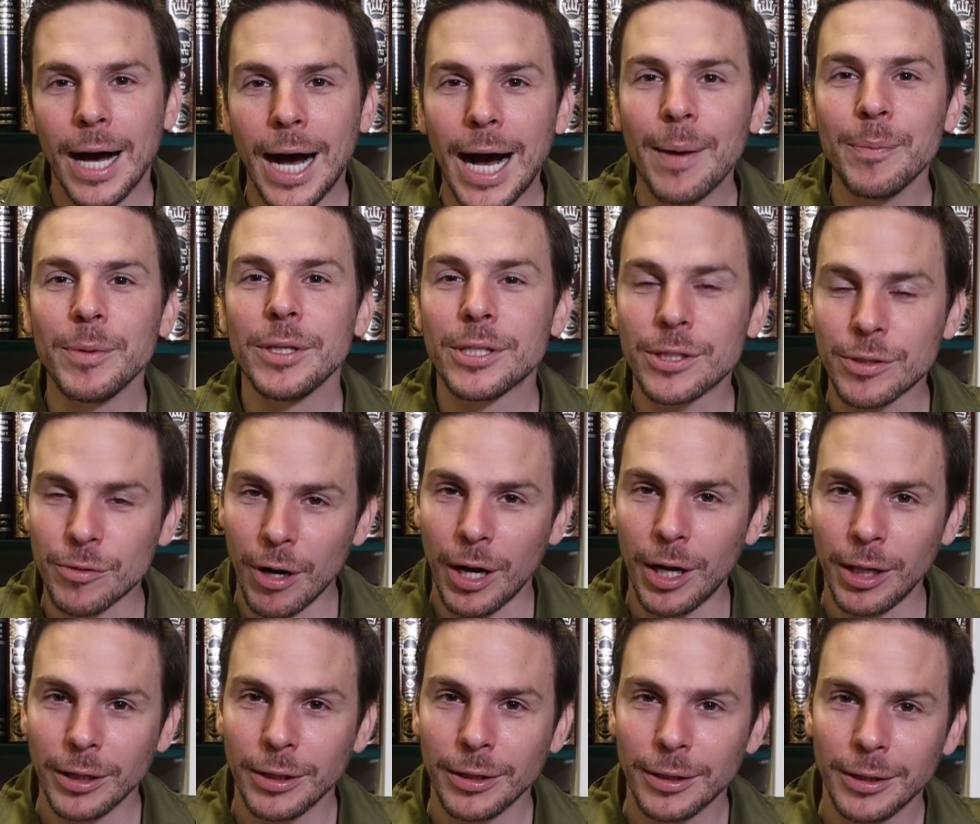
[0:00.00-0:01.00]
Am
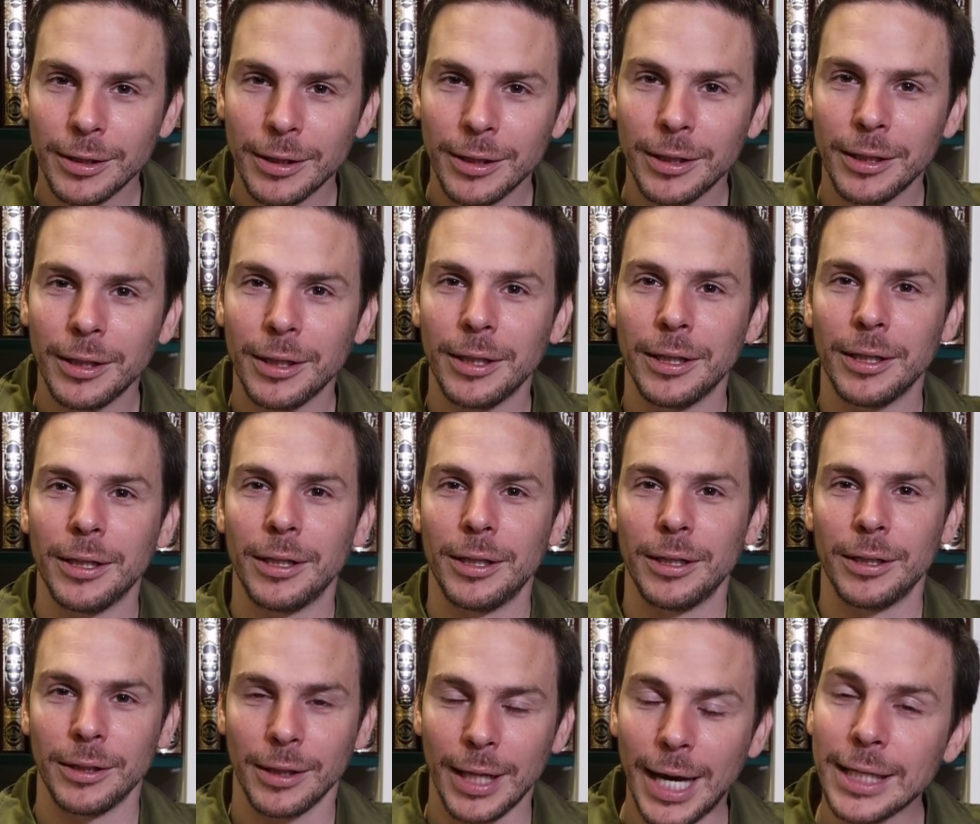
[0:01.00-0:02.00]
Yisrael,
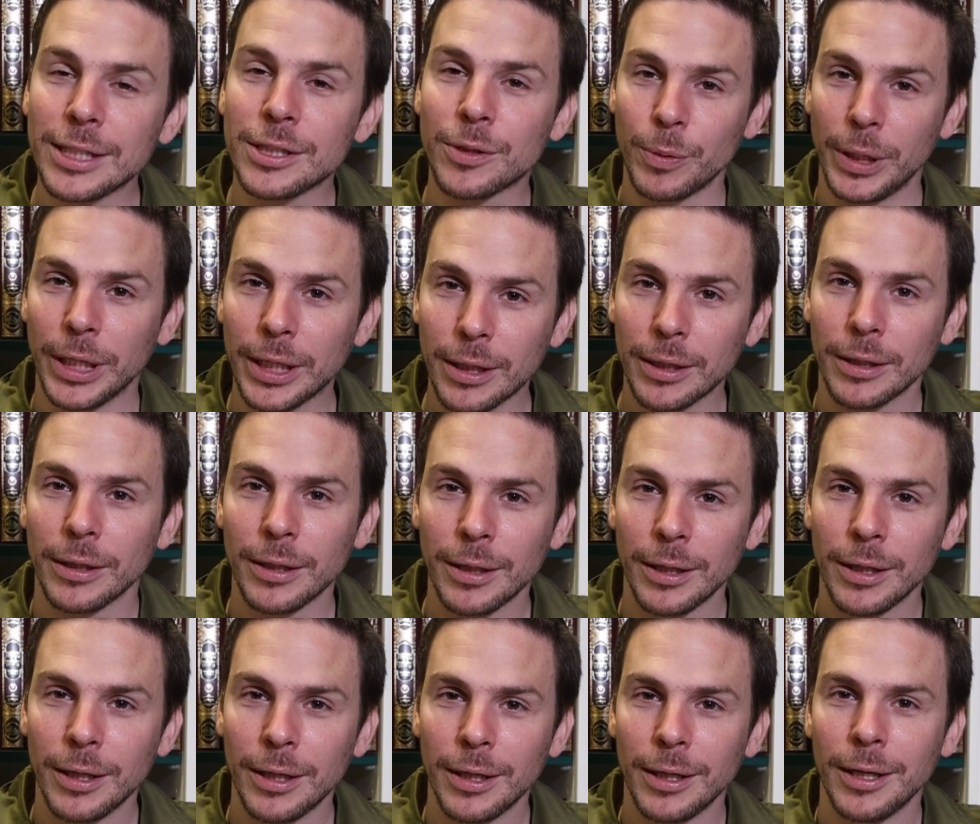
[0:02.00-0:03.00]
last week,
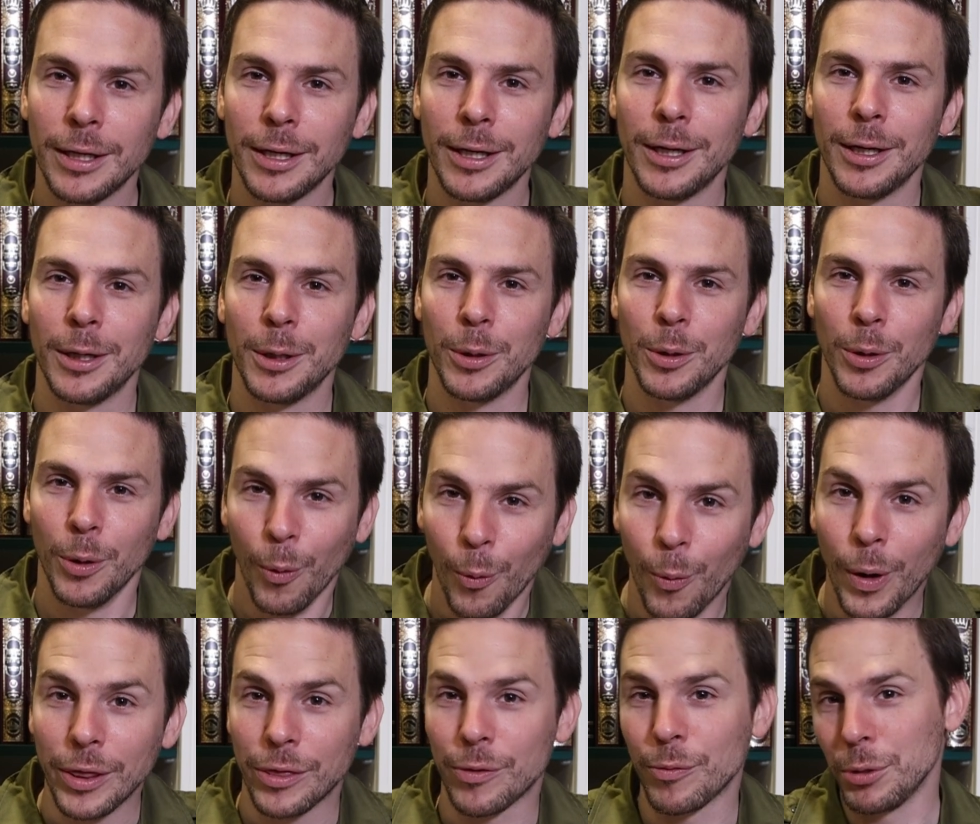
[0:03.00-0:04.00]

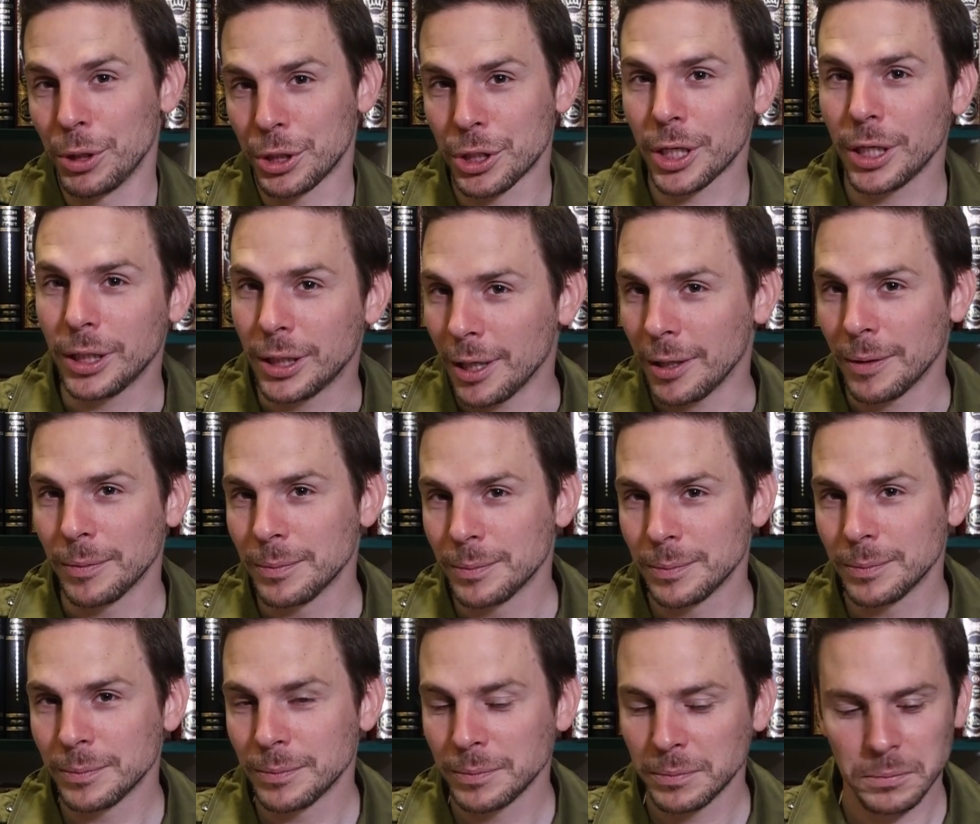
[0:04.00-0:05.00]
went through a shchita.
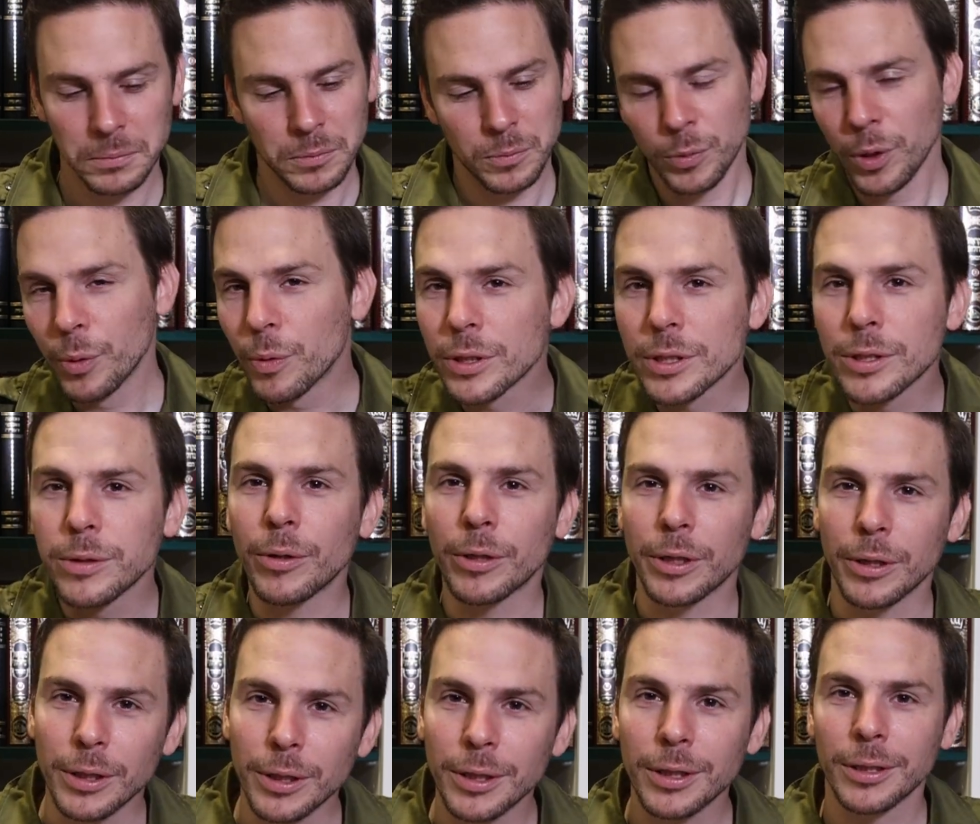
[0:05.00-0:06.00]
We were
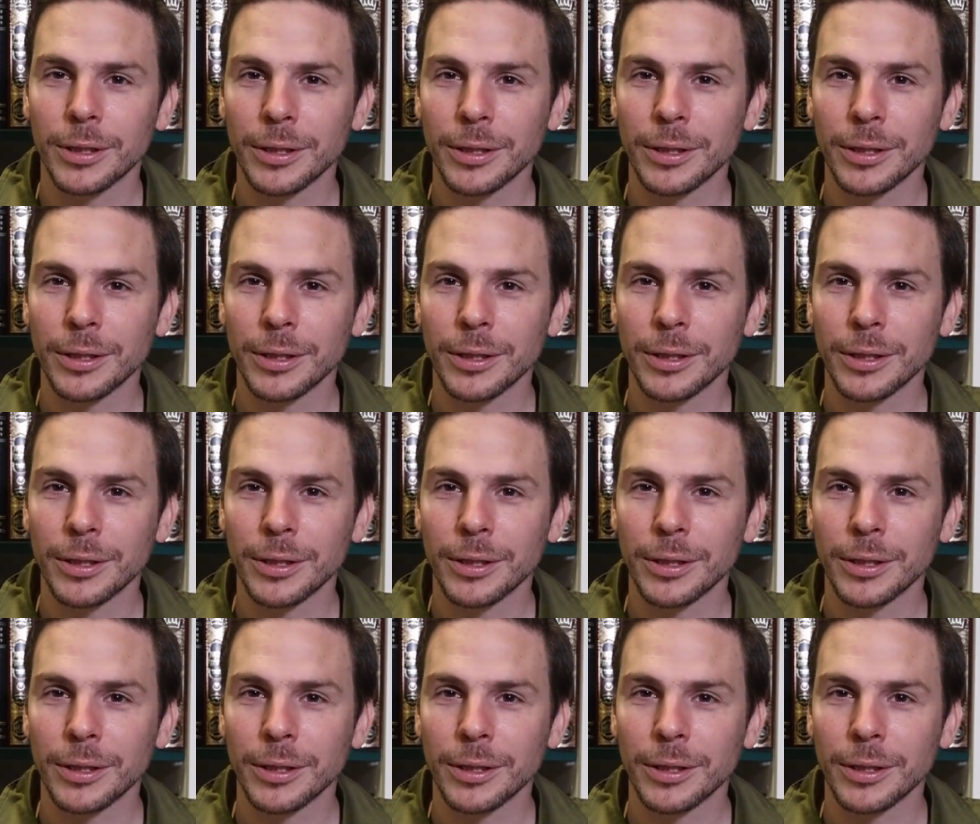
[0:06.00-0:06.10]
slaughtered.